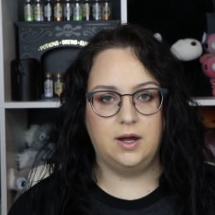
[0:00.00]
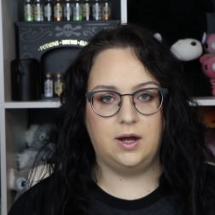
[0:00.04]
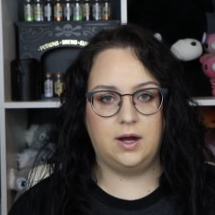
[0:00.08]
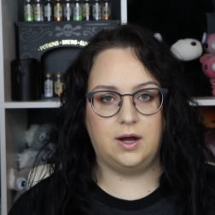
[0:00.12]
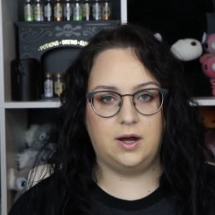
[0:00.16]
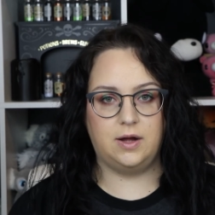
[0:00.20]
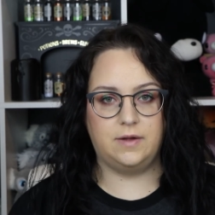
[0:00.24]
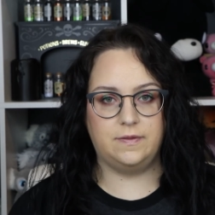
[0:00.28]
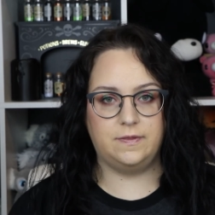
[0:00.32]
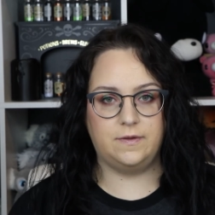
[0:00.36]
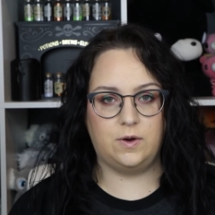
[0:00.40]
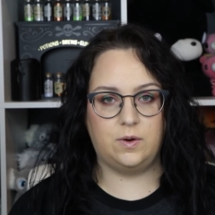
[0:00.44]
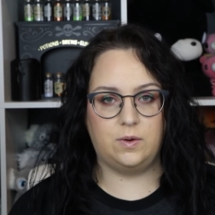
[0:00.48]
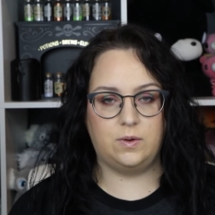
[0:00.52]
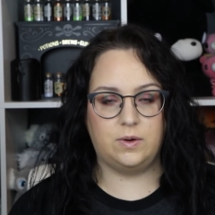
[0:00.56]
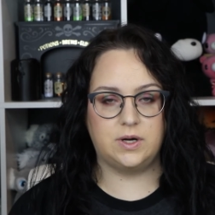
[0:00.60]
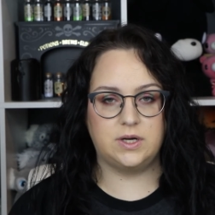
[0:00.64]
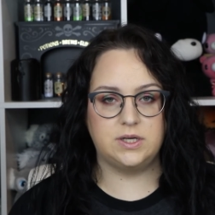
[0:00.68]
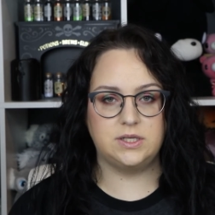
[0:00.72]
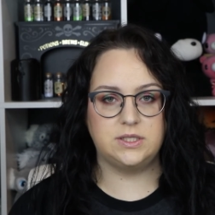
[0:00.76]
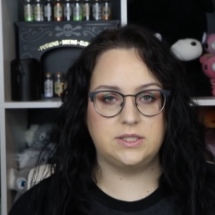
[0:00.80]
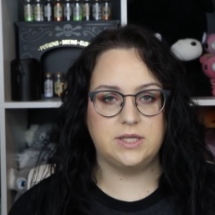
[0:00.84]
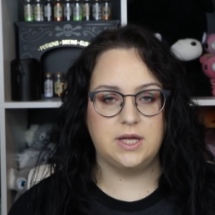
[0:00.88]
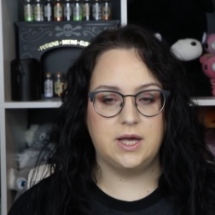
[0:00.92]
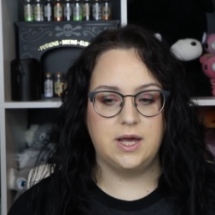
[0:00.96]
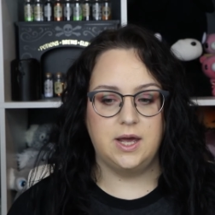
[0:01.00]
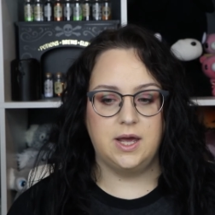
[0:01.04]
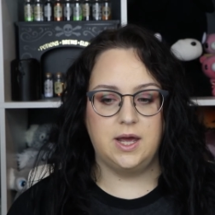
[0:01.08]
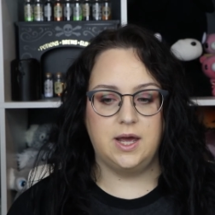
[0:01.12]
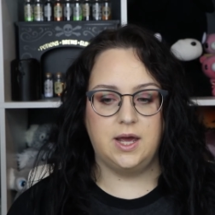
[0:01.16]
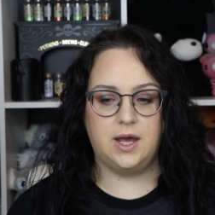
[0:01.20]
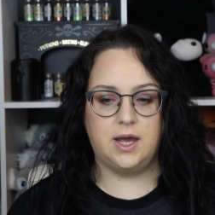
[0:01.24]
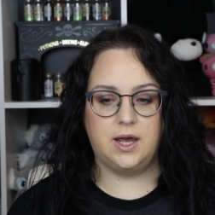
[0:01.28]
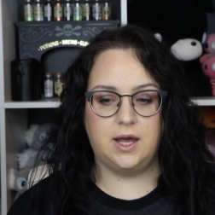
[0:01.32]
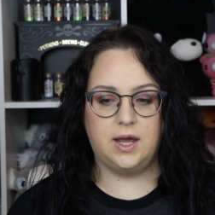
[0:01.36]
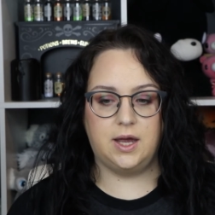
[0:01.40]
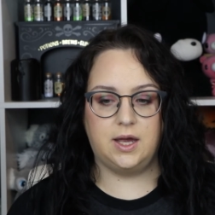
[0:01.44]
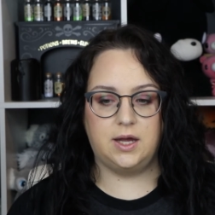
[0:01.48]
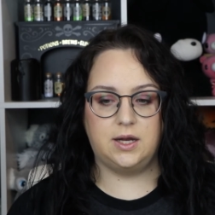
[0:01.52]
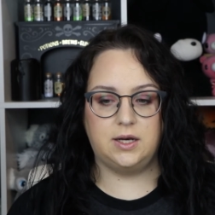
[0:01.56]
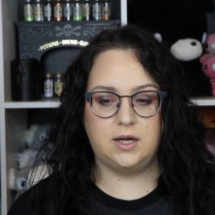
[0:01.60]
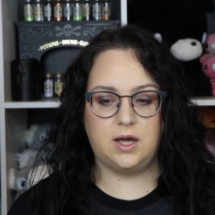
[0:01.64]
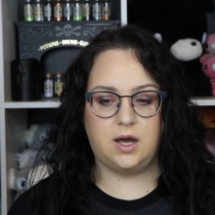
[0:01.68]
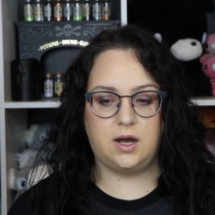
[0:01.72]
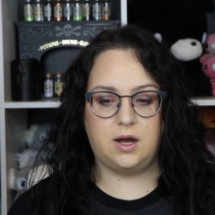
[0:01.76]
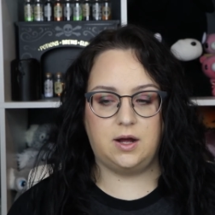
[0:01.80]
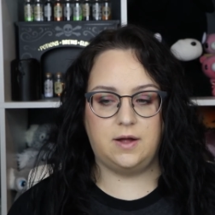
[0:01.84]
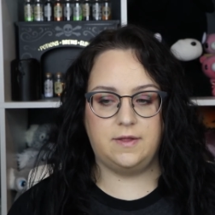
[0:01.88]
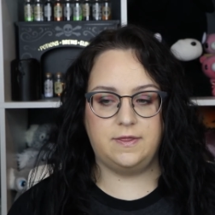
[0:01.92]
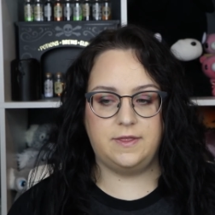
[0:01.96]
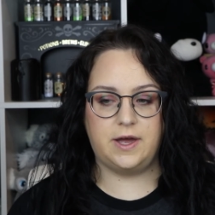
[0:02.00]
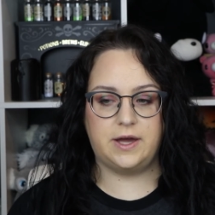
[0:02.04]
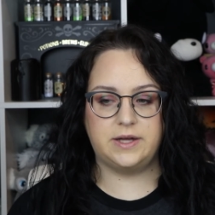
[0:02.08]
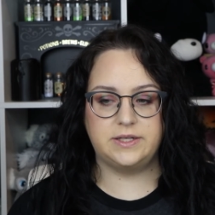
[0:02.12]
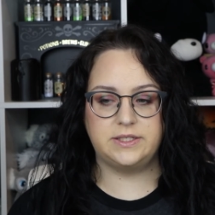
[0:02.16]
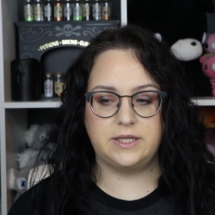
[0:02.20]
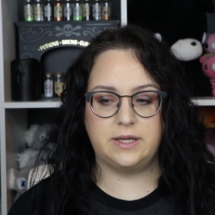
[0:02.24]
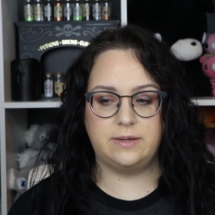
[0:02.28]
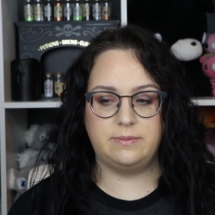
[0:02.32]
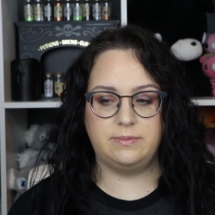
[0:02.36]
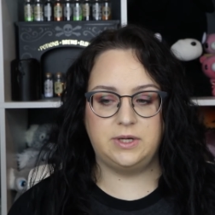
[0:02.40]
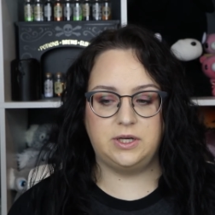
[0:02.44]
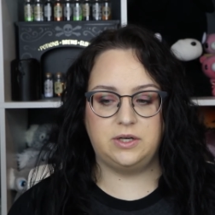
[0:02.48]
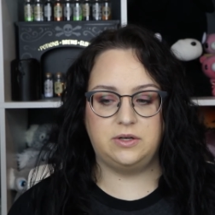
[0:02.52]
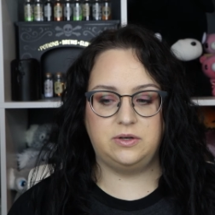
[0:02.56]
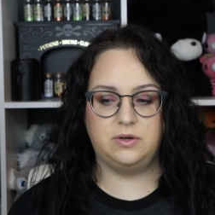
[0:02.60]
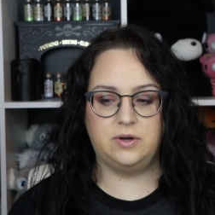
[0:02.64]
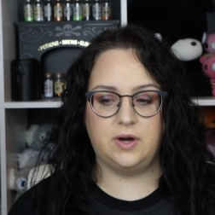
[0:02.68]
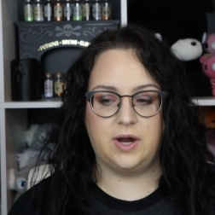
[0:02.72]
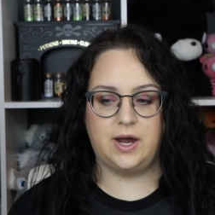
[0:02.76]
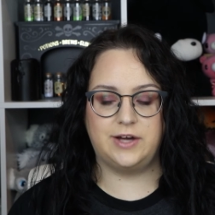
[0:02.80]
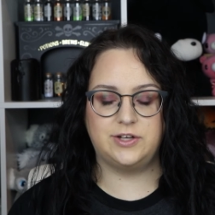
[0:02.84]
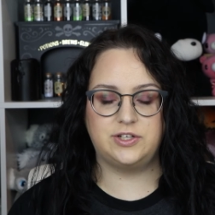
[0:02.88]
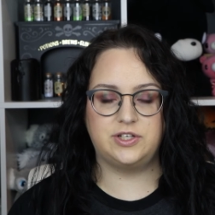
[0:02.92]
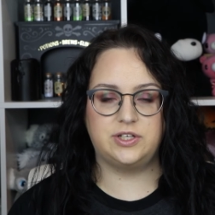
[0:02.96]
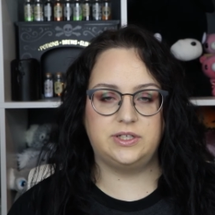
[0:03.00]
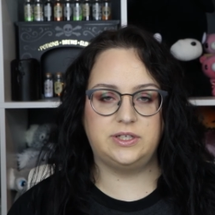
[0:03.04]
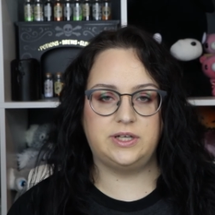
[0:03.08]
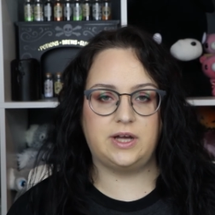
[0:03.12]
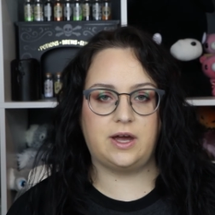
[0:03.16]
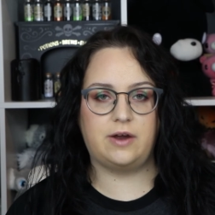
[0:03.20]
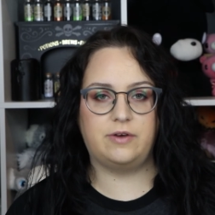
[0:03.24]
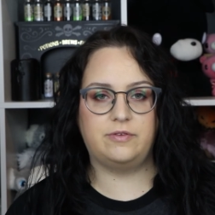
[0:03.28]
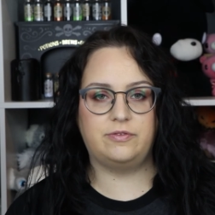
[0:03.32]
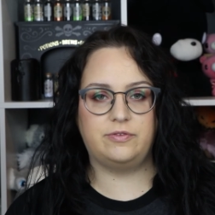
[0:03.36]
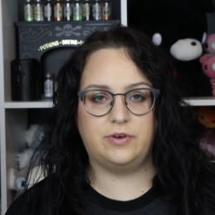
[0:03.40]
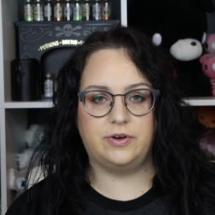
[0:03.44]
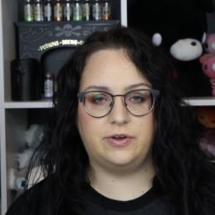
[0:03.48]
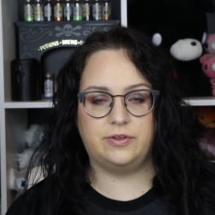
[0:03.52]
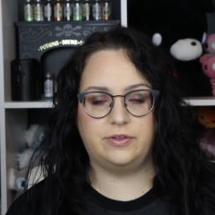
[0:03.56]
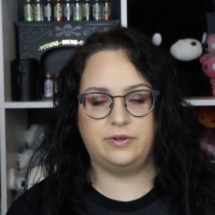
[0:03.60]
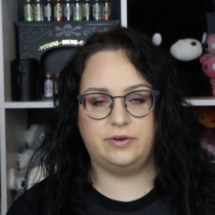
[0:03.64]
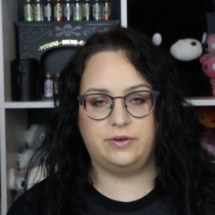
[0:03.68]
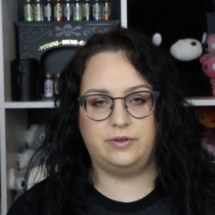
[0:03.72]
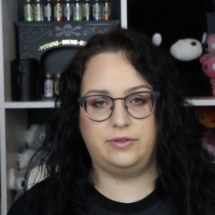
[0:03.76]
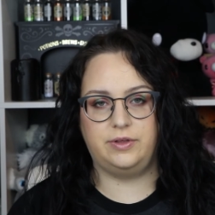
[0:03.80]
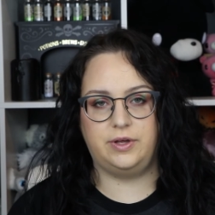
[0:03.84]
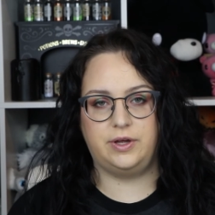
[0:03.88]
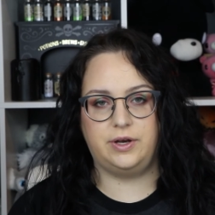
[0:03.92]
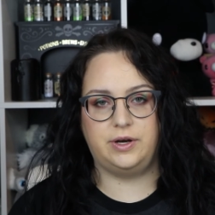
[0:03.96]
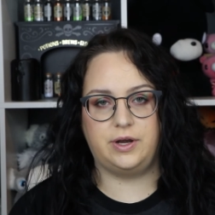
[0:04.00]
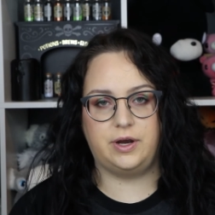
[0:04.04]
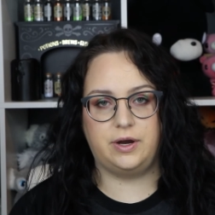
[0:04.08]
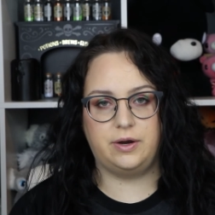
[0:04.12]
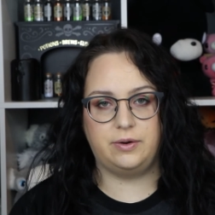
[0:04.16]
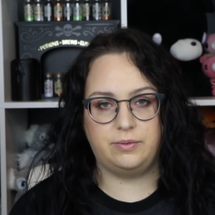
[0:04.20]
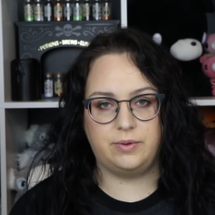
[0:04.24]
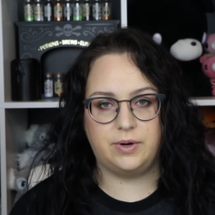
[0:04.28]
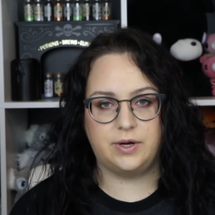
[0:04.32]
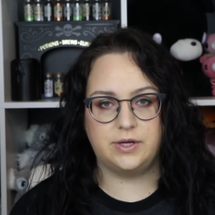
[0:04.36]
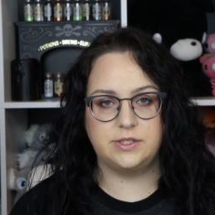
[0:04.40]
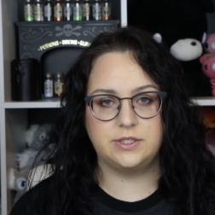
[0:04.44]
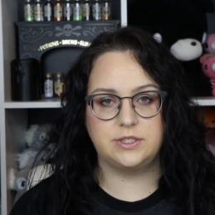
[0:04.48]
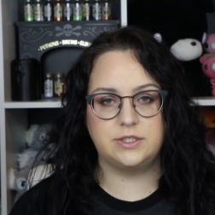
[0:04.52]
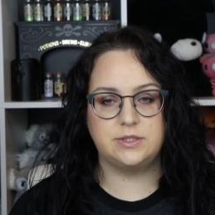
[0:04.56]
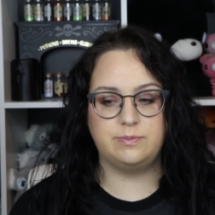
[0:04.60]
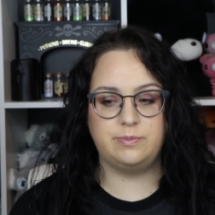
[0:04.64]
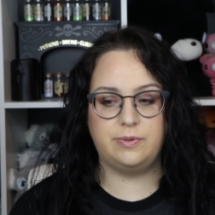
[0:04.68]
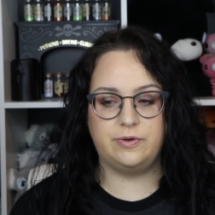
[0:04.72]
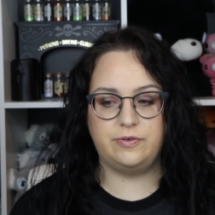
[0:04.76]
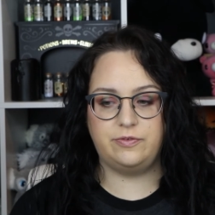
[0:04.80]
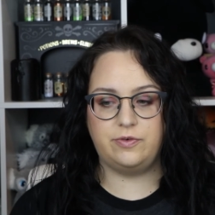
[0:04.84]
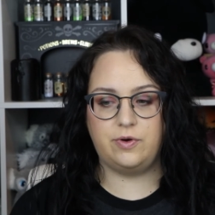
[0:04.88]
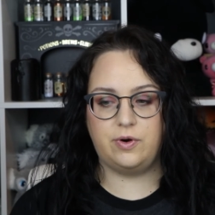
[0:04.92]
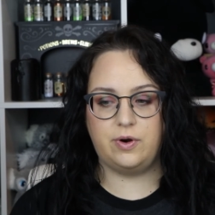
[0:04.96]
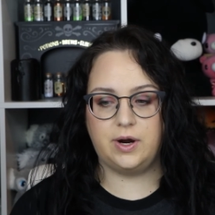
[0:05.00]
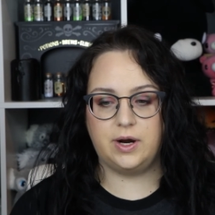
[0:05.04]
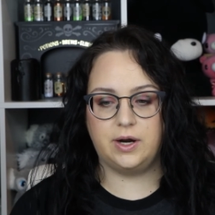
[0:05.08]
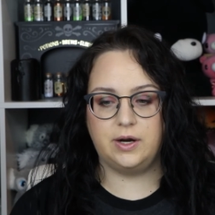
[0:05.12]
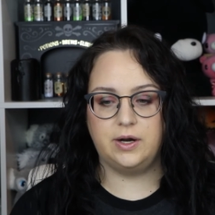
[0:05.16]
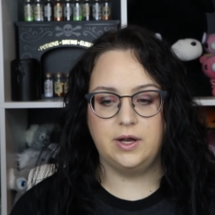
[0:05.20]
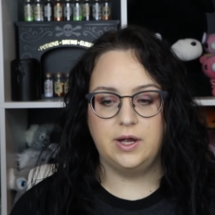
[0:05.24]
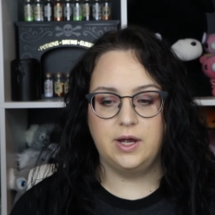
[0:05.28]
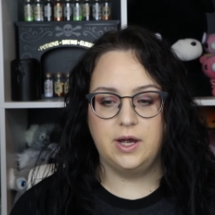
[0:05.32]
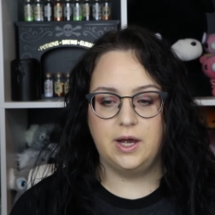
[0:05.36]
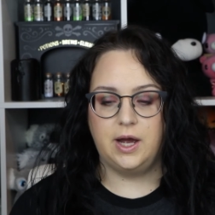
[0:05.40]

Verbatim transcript: on the horse. And that sent me crashing down further than I was before.